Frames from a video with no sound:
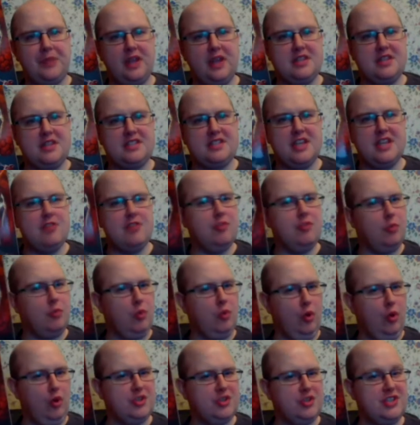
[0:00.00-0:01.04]
Secret
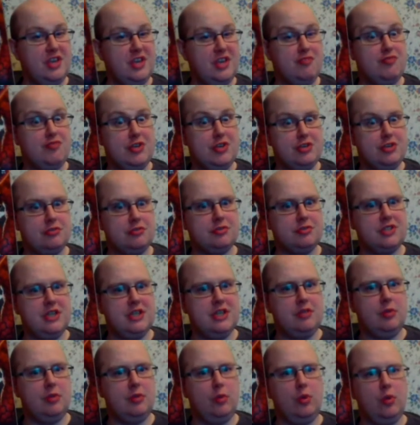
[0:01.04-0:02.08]
Wars, the original
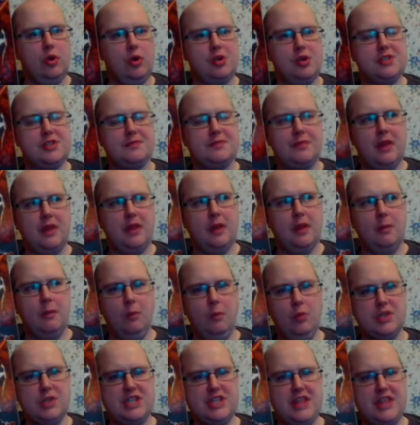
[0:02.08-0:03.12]
Secret Wars,
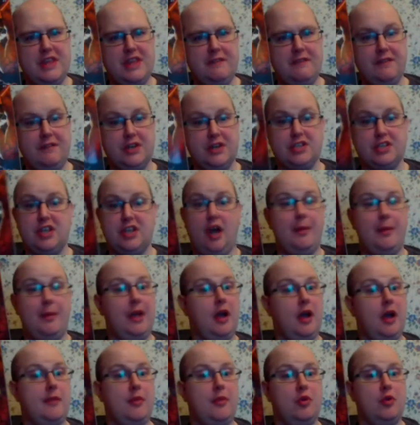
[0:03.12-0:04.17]
was the first comic
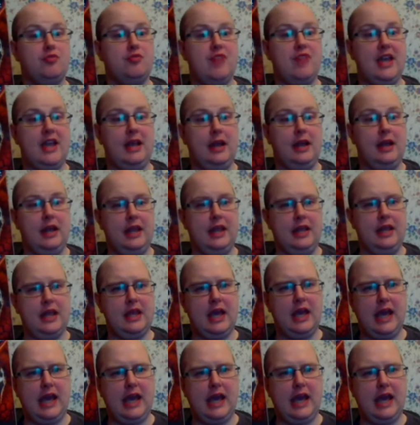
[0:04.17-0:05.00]
I bought regularly.